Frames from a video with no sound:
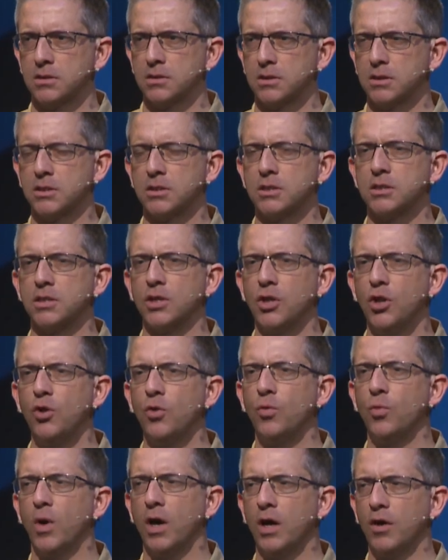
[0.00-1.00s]
This is a
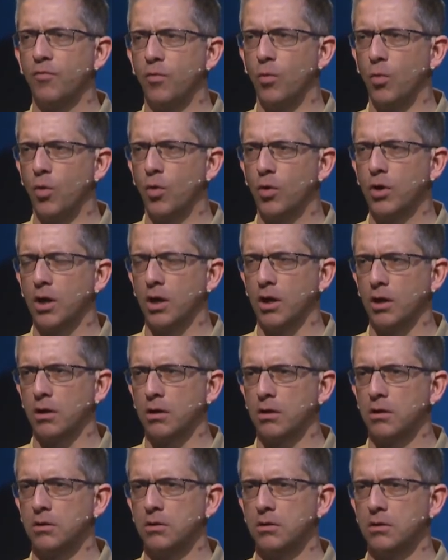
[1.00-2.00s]
new way of walking,
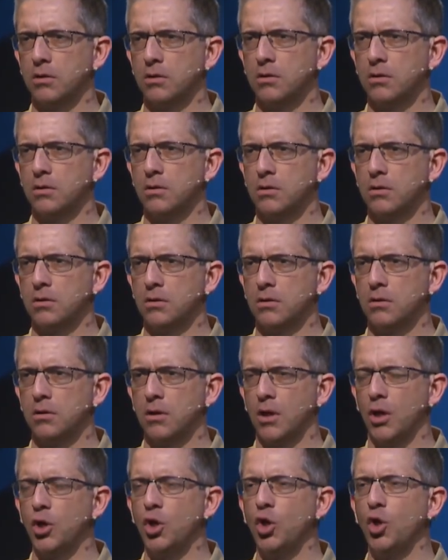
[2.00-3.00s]

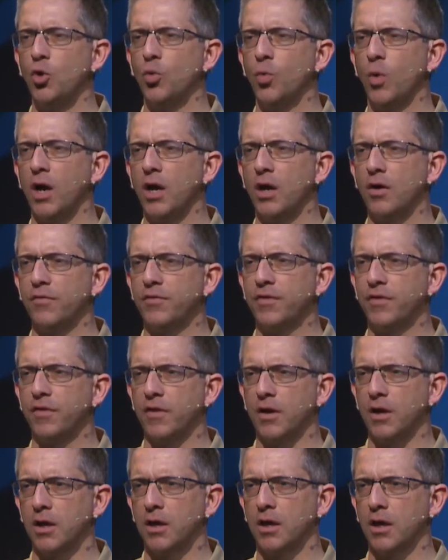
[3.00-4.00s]
a new way of
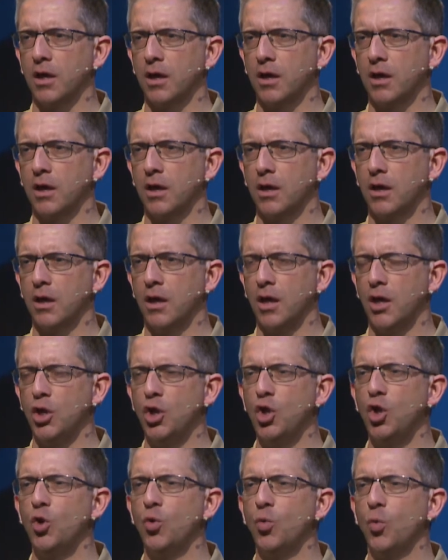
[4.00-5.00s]
thinking, a
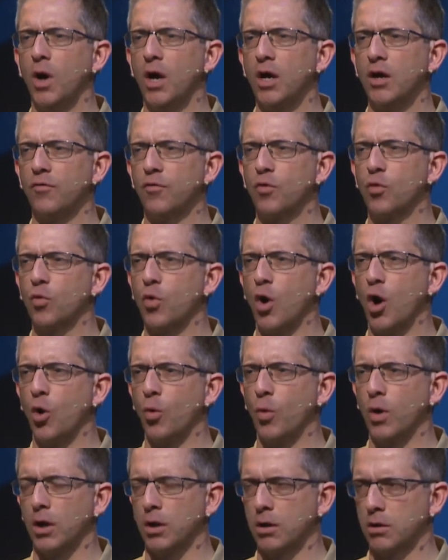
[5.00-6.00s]
new way of
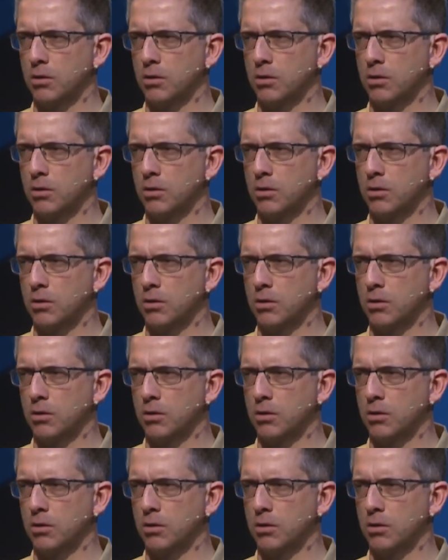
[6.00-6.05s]
growing.